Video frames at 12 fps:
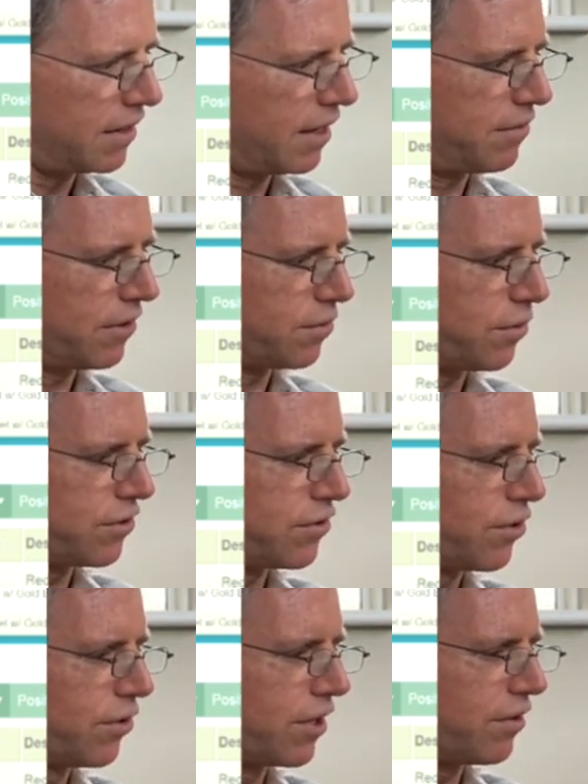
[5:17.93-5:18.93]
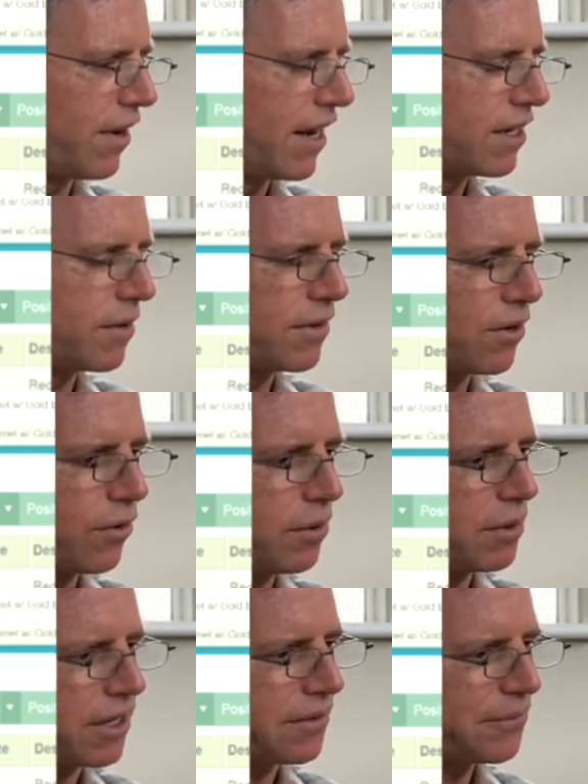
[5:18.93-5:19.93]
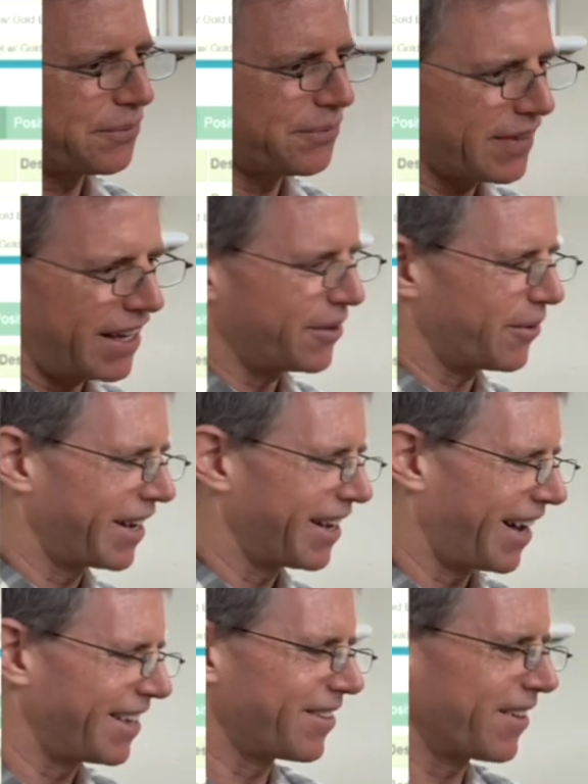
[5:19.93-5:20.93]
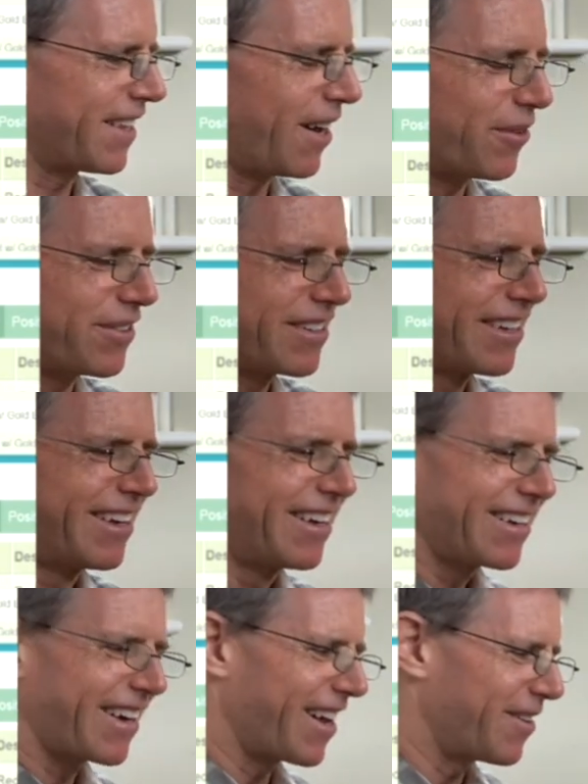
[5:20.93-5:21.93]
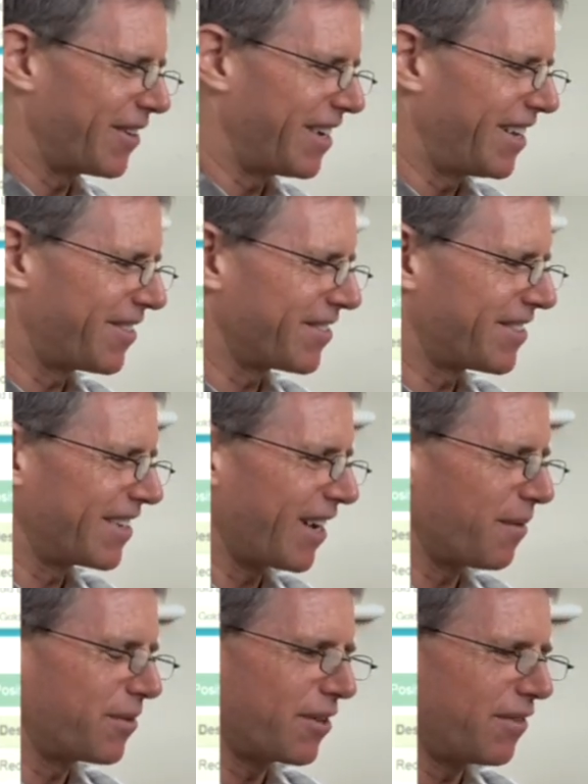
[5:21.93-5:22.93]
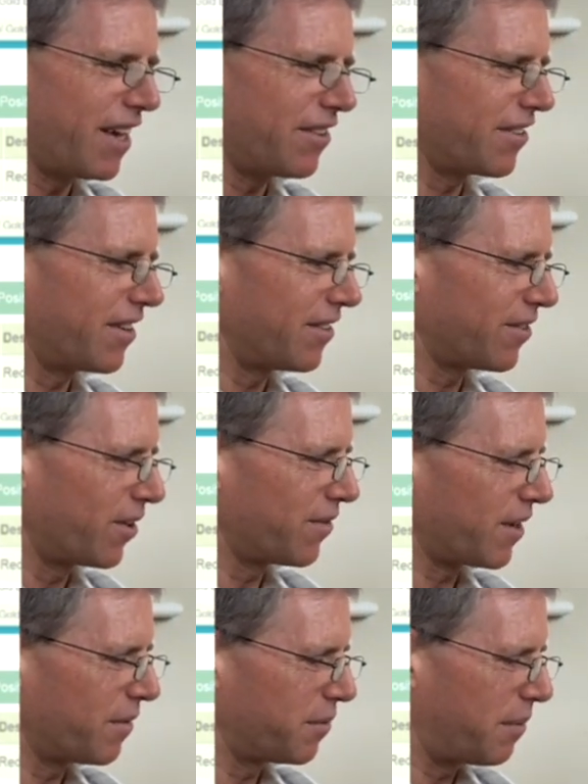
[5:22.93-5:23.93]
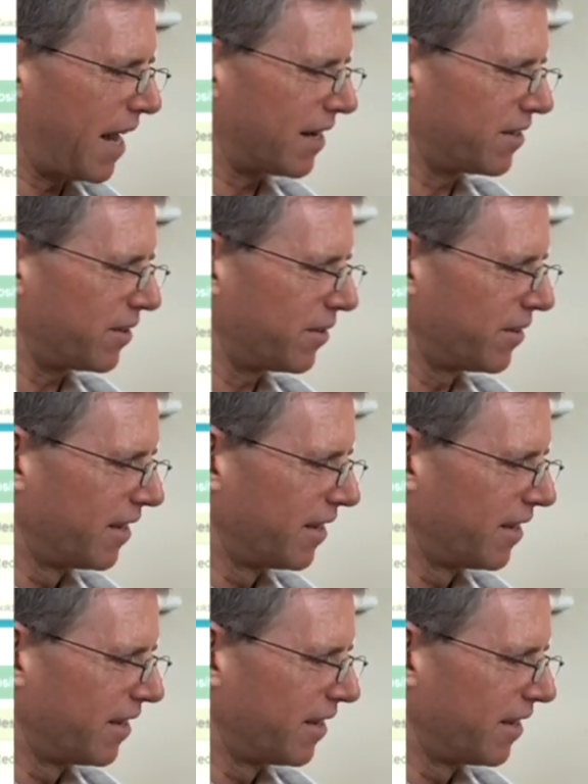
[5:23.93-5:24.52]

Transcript: this was truly random, there would be. Anyway, I thought that was kind of an interesting observation. And it sort of comes back to